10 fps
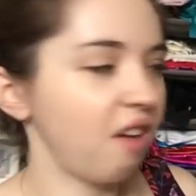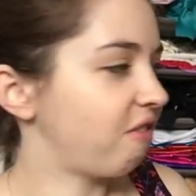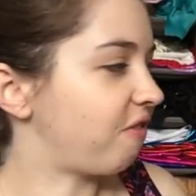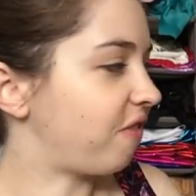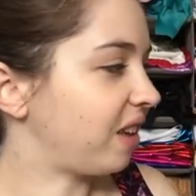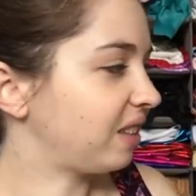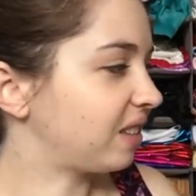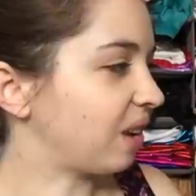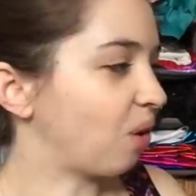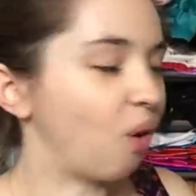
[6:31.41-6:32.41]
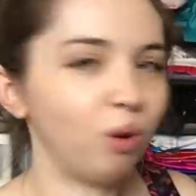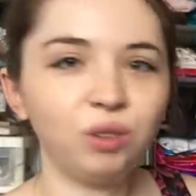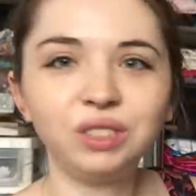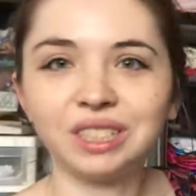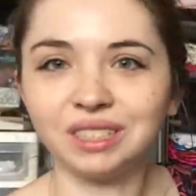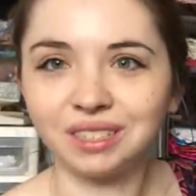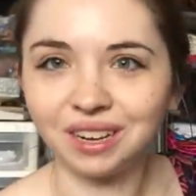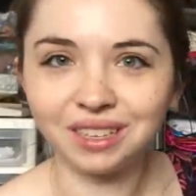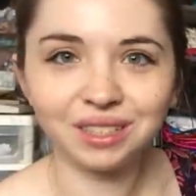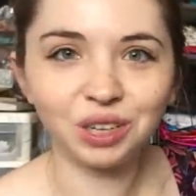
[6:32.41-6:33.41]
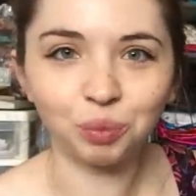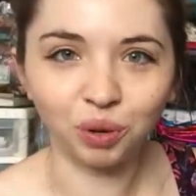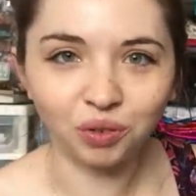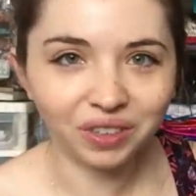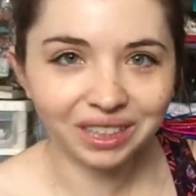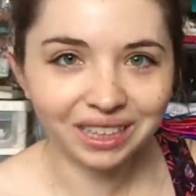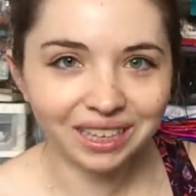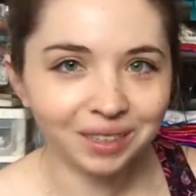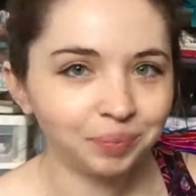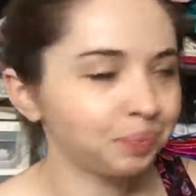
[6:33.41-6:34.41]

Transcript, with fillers: fits and holds and stays in there perfectly.